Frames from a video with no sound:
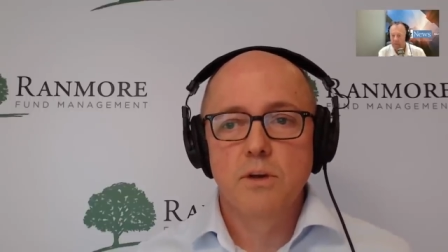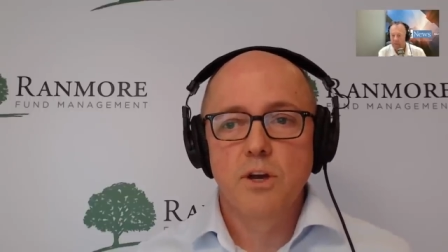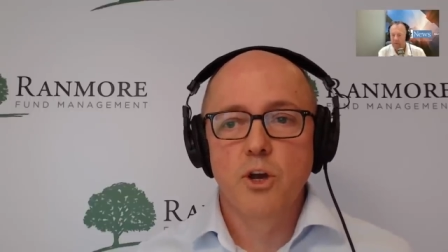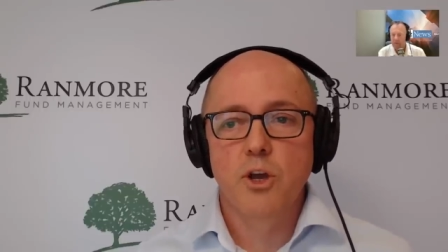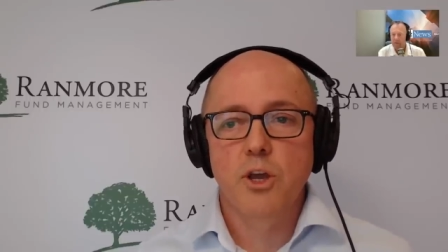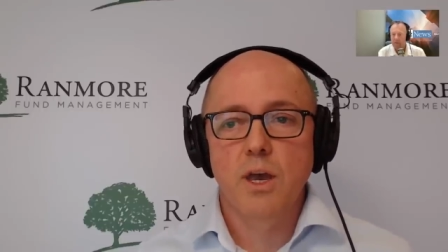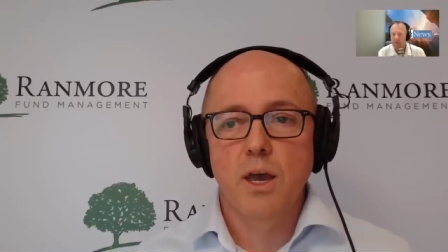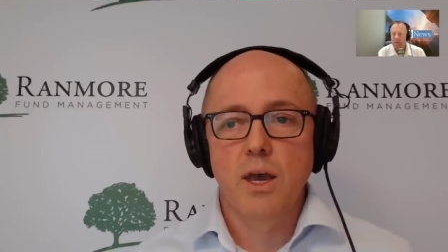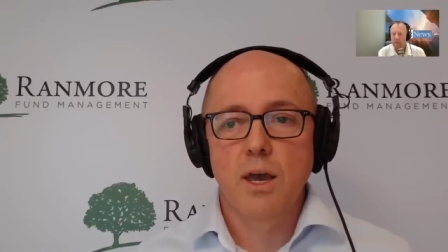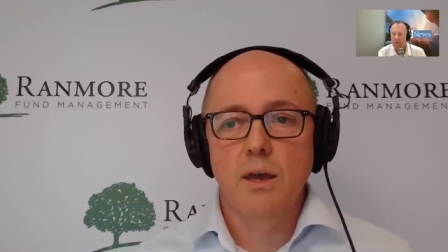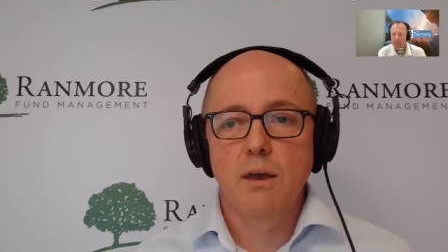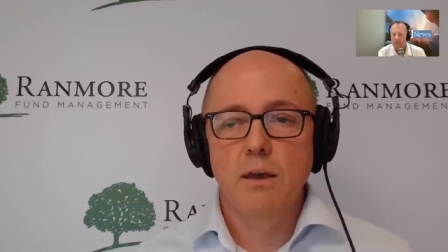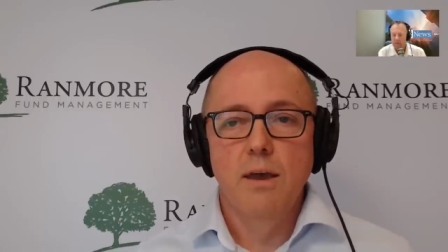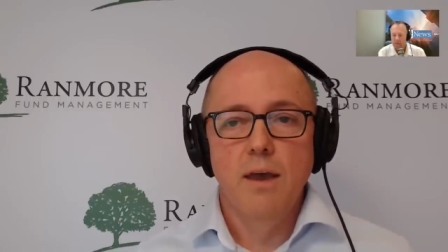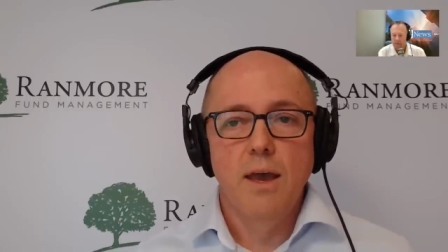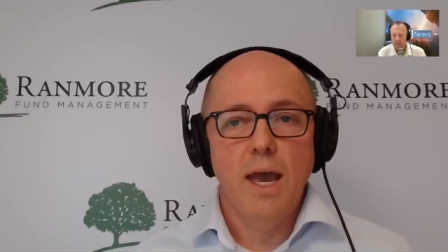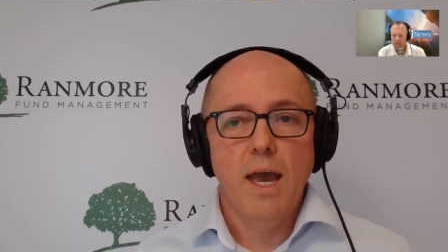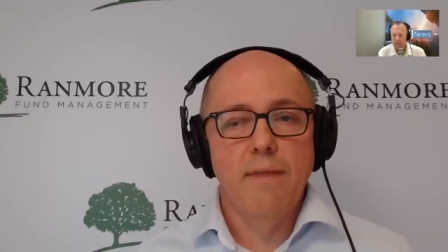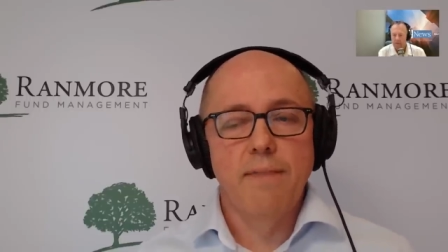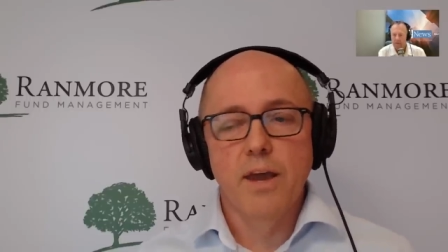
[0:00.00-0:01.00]
Okay.
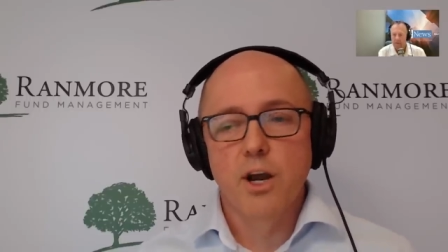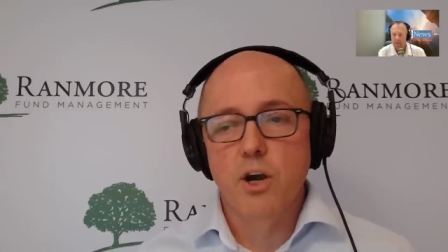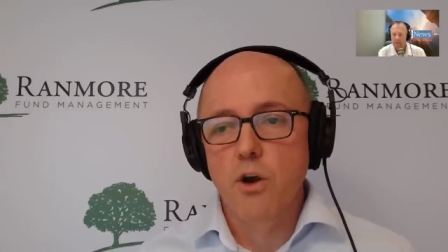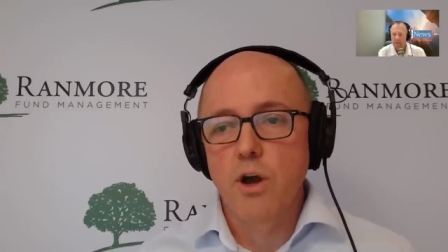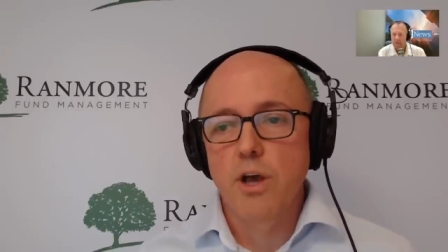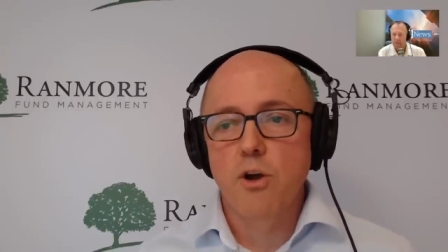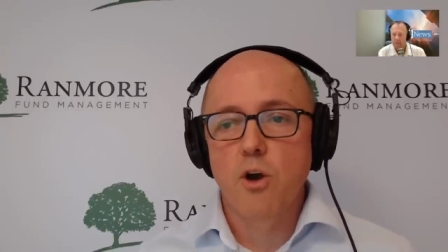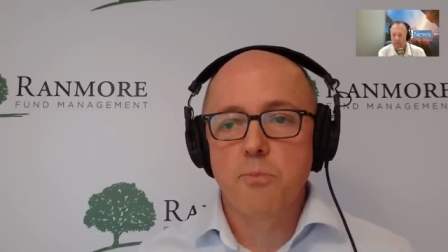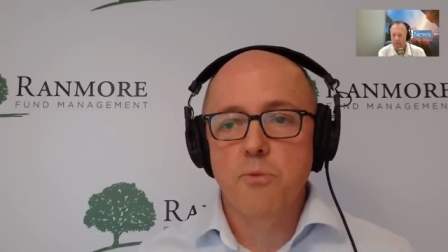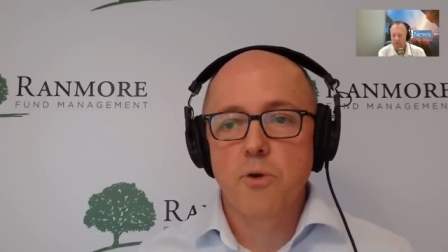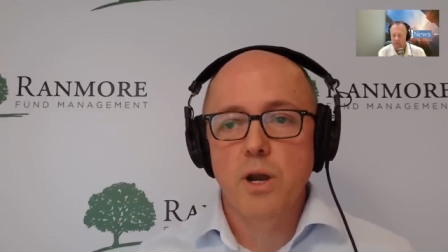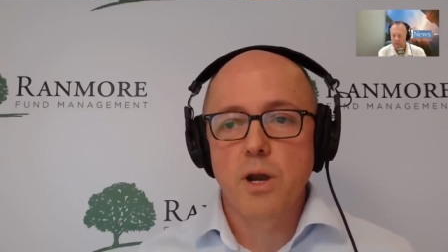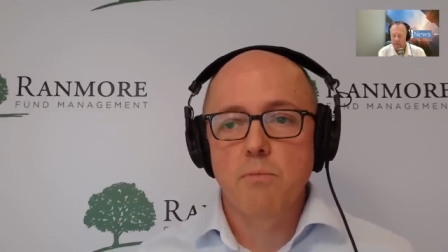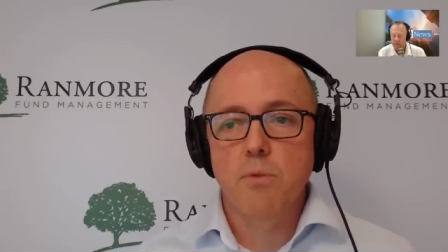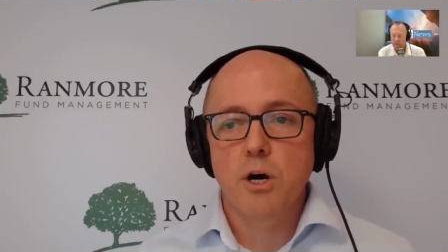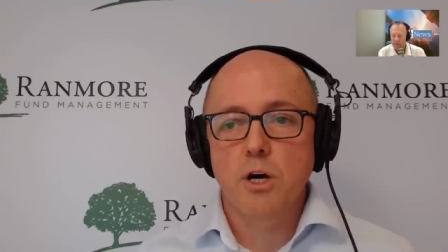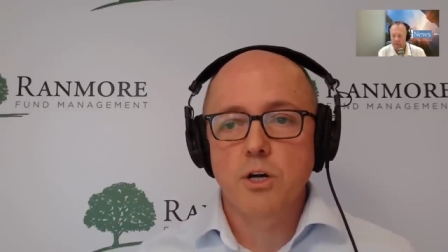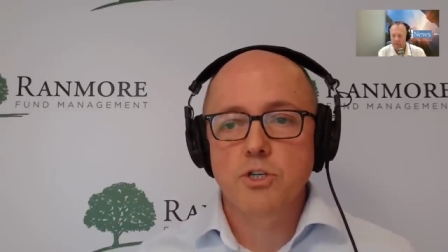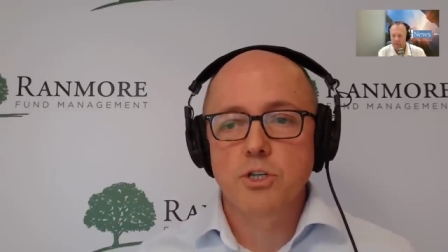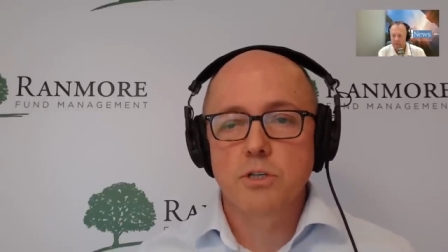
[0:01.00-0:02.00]
And their growing operating
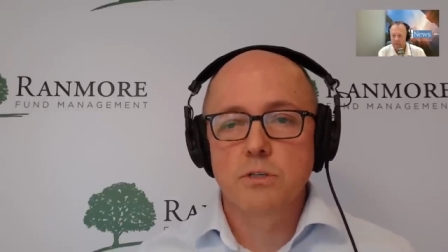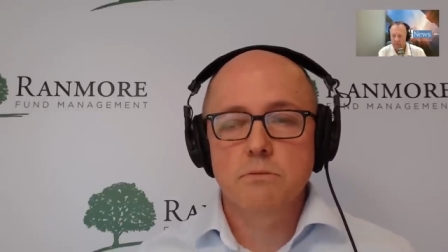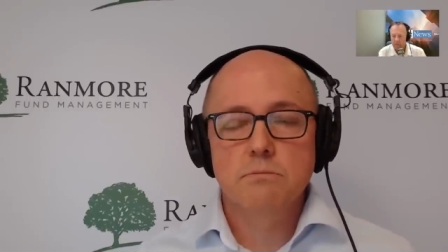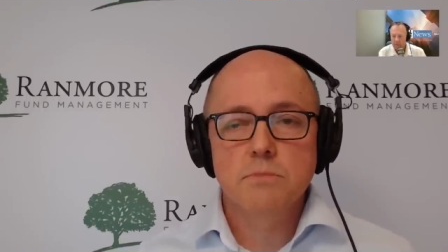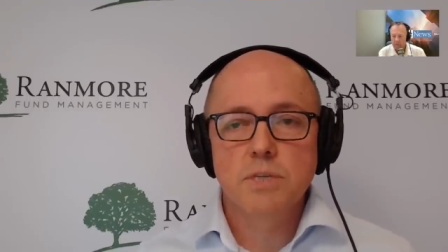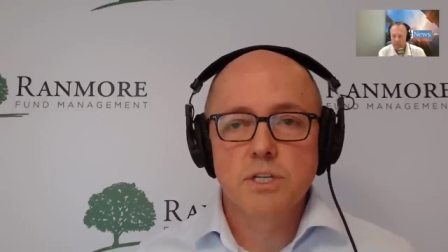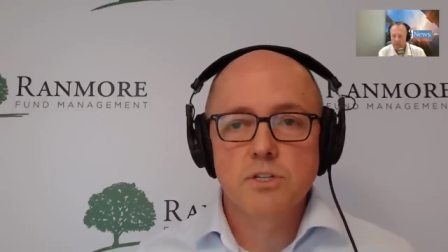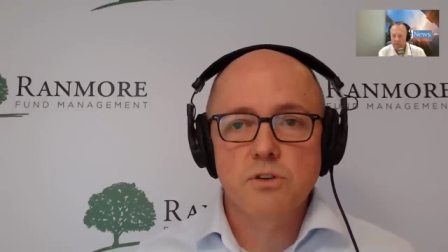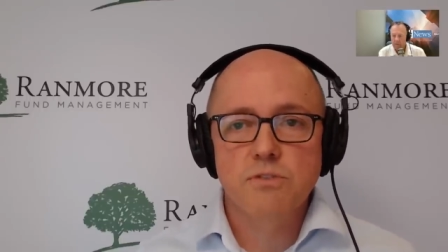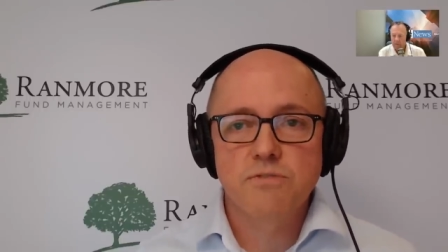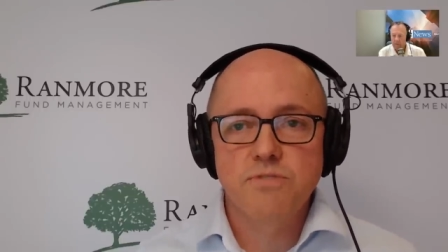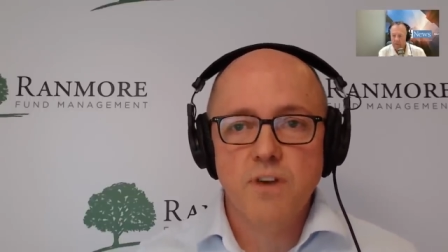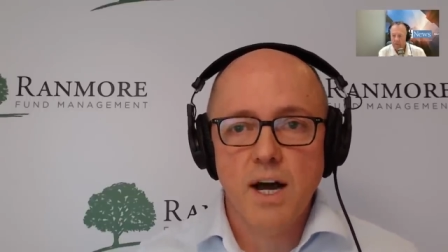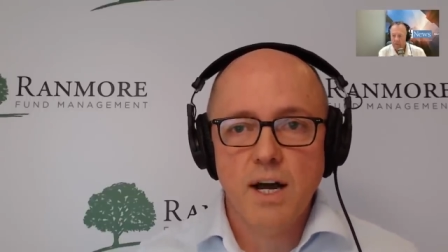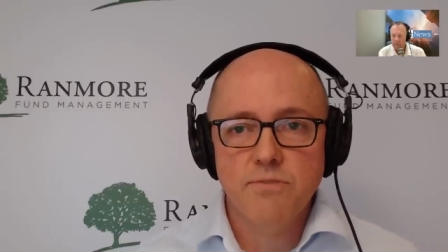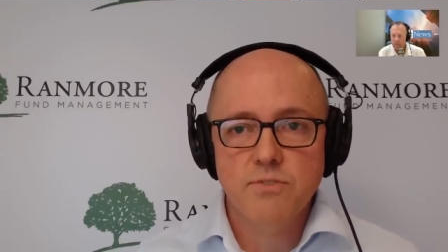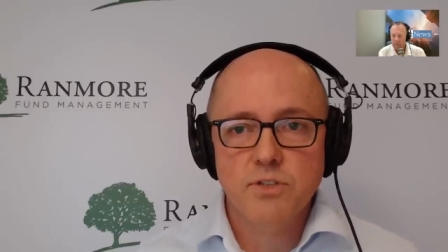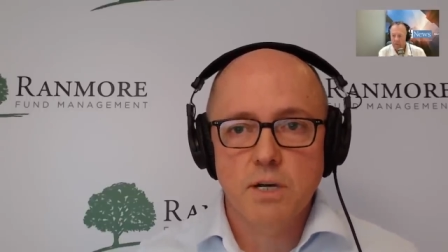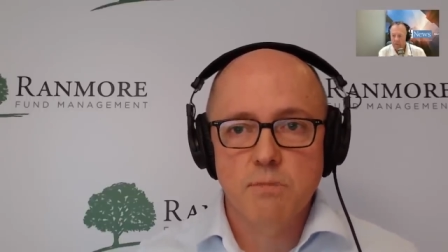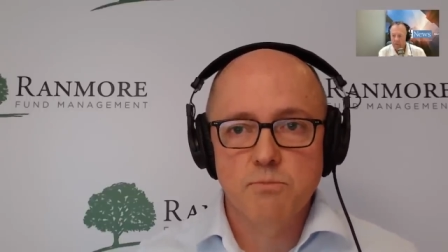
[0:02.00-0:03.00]
margin, it's on
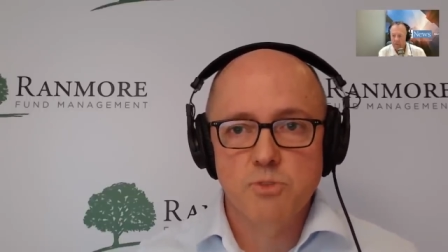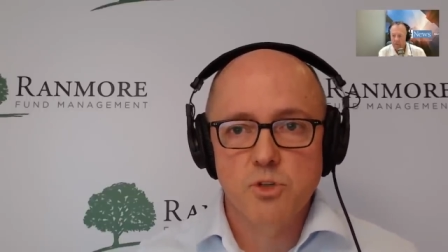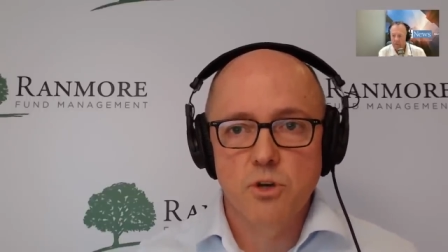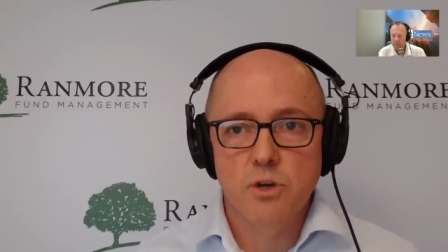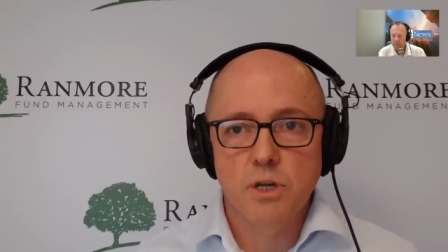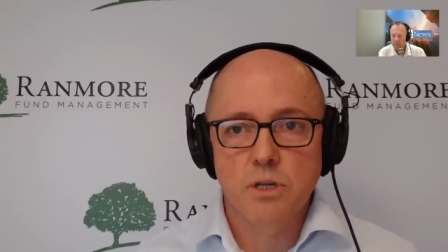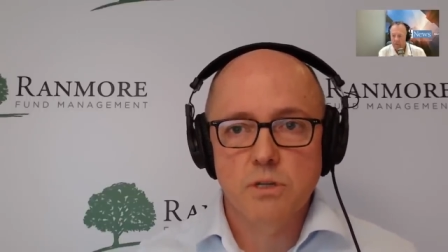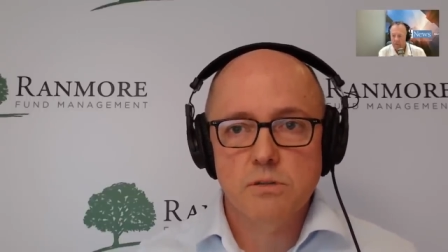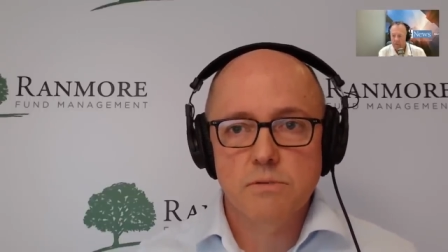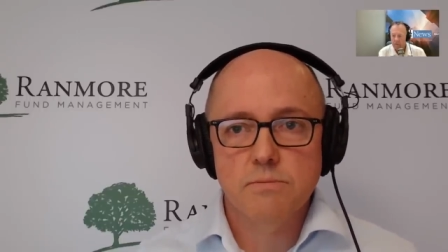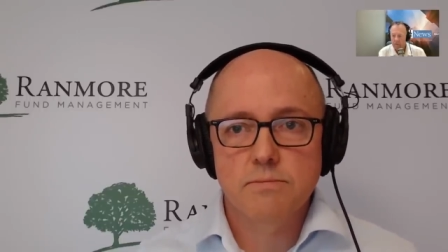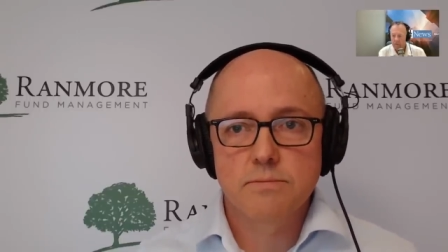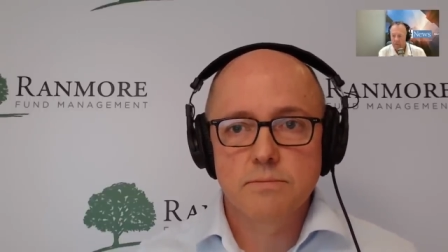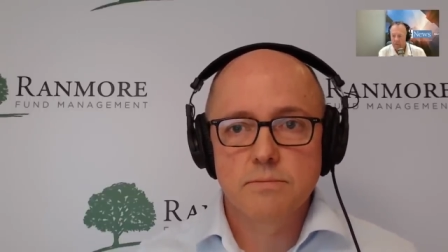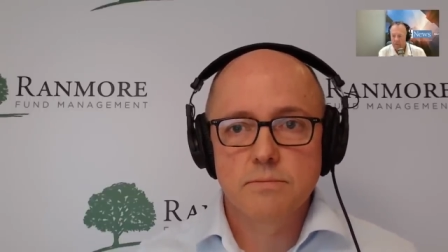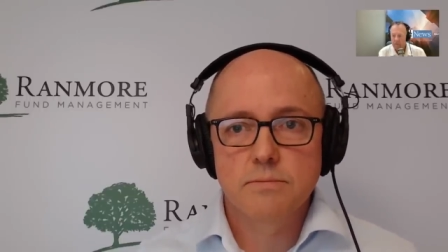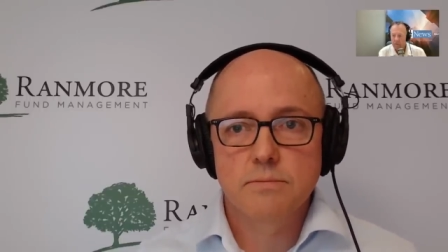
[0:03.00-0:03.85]
five times earnings.